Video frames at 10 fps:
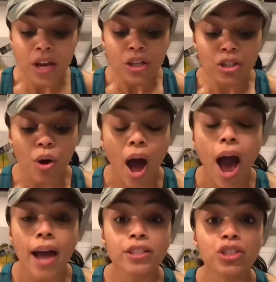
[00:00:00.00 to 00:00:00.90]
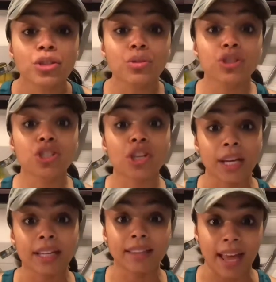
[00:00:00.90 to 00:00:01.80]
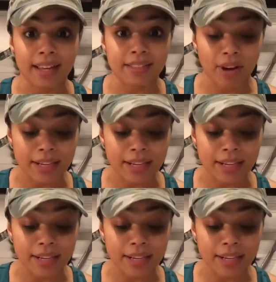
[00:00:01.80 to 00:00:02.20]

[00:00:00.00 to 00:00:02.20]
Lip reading: So I choose chicken legs, right?